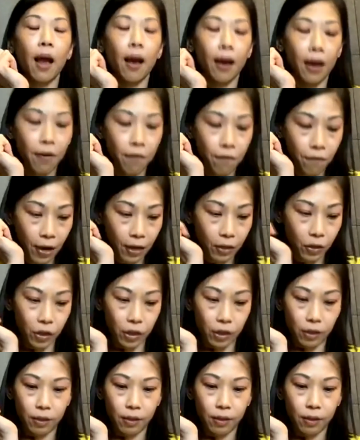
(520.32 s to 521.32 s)

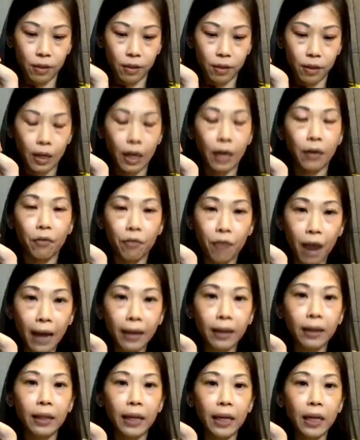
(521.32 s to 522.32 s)
infection and
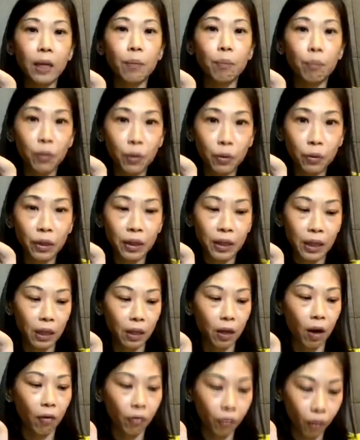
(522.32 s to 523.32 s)
regulate
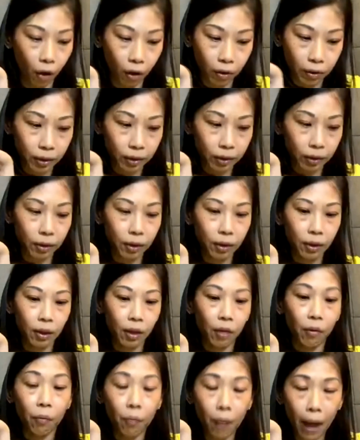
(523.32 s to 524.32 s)
immunity, of course,
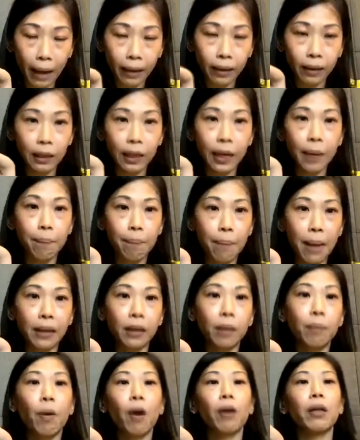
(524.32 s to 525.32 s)
regulate
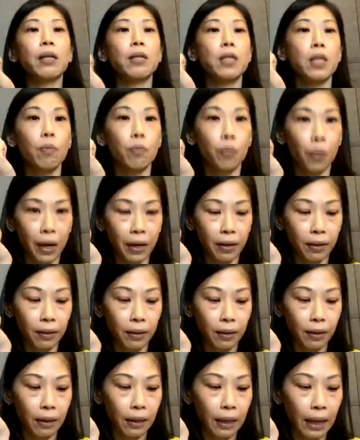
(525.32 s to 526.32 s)
metabolism rate,
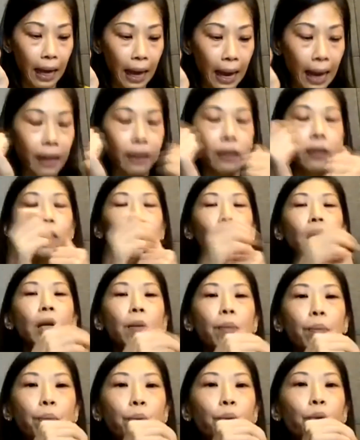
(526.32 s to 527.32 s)
and
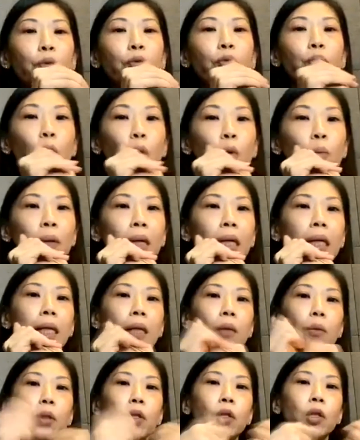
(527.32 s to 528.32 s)
improve wound
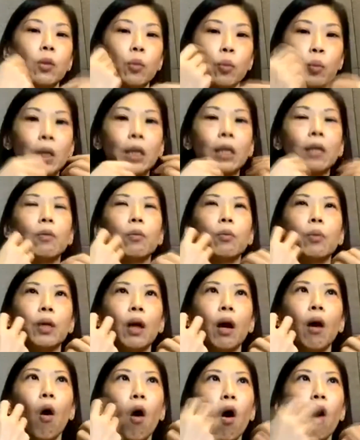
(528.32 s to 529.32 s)
healing, which we
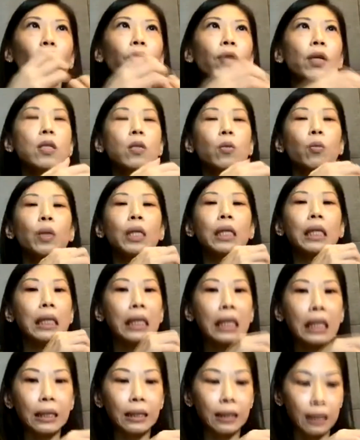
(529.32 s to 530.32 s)
all of us, we
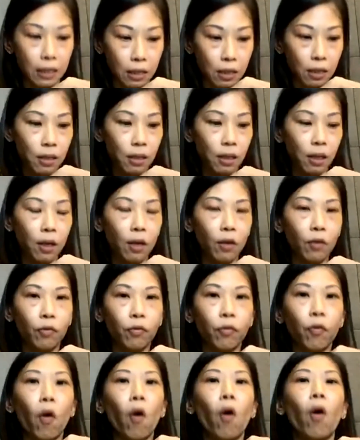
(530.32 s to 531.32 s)
need this
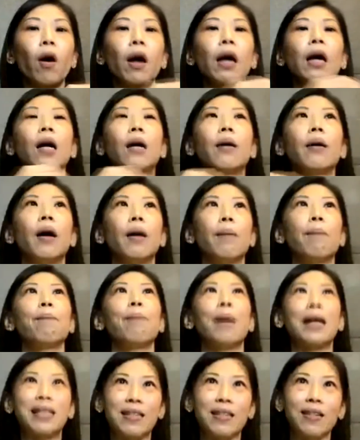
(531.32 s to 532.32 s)
for a
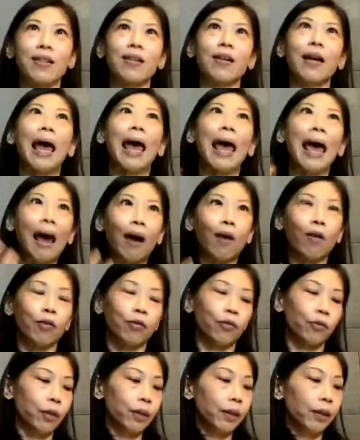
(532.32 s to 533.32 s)
better
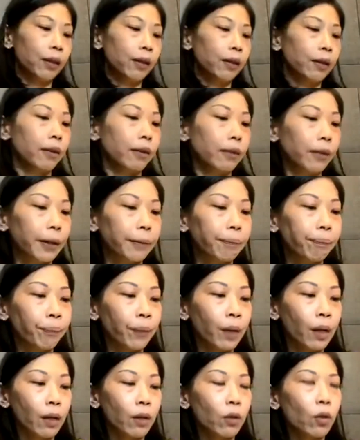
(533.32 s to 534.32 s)
health, right?
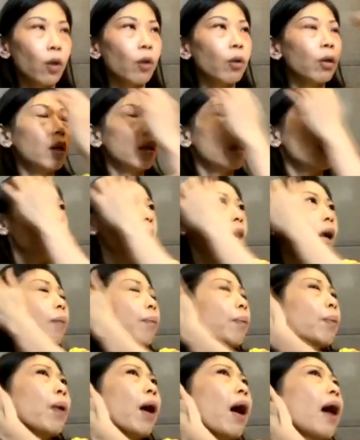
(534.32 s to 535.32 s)
So
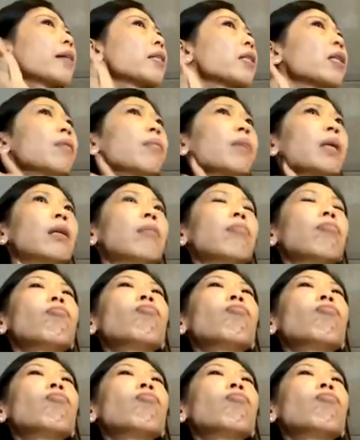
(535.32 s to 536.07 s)
people are asking me,